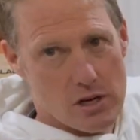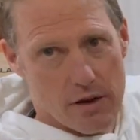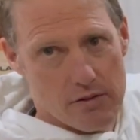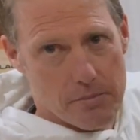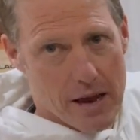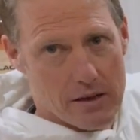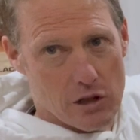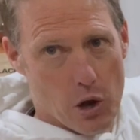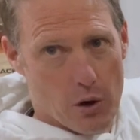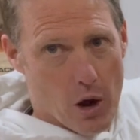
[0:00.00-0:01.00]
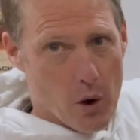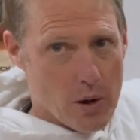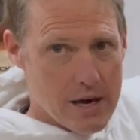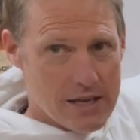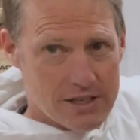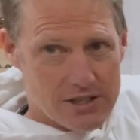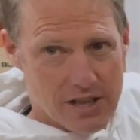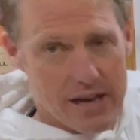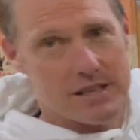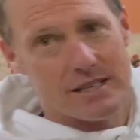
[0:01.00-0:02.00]
of the band logo
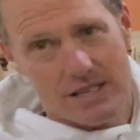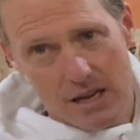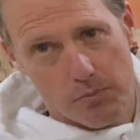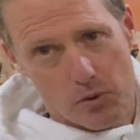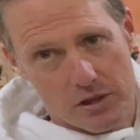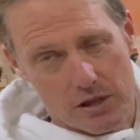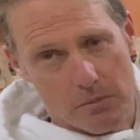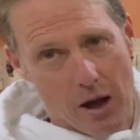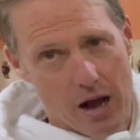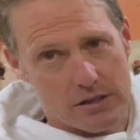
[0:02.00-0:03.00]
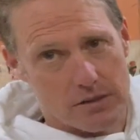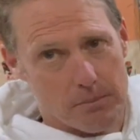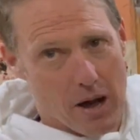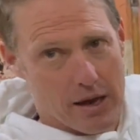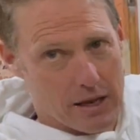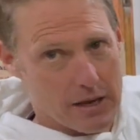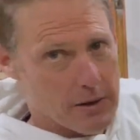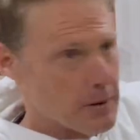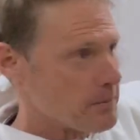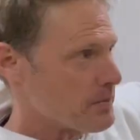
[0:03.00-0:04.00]
set deep within the box body
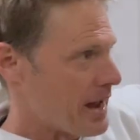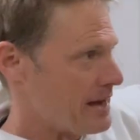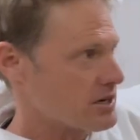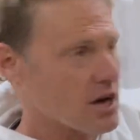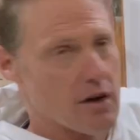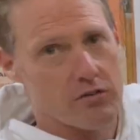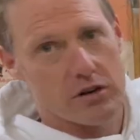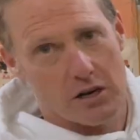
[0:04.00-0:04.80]
and covered in